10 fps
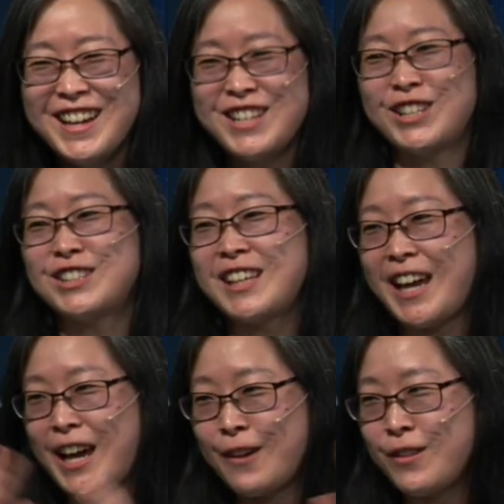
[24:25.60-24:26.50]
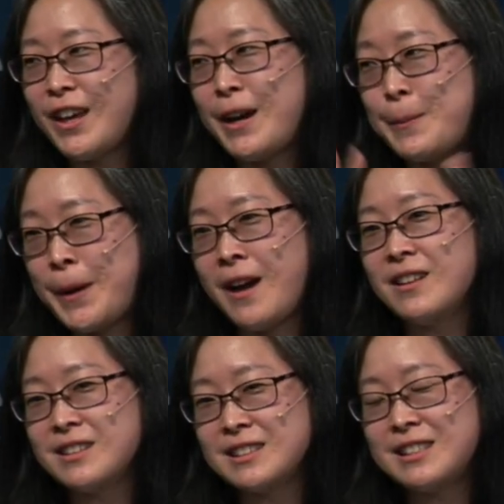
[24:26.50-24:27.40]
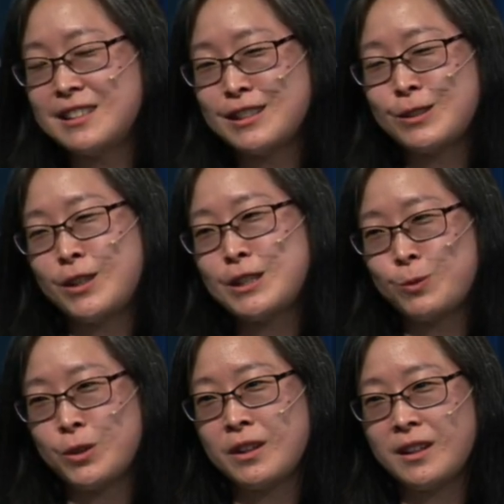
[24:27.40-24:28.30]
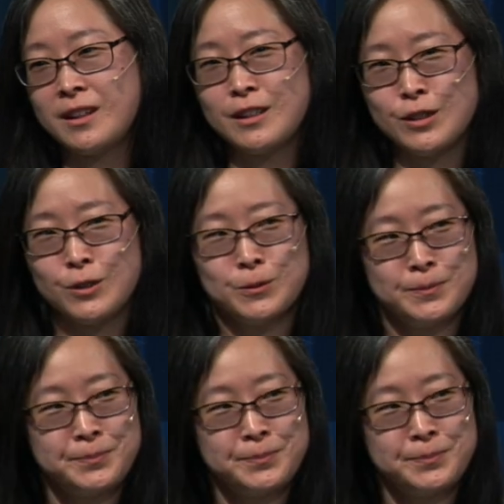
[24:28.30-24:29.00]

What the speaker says: just to have that balance. So that's one thing I do.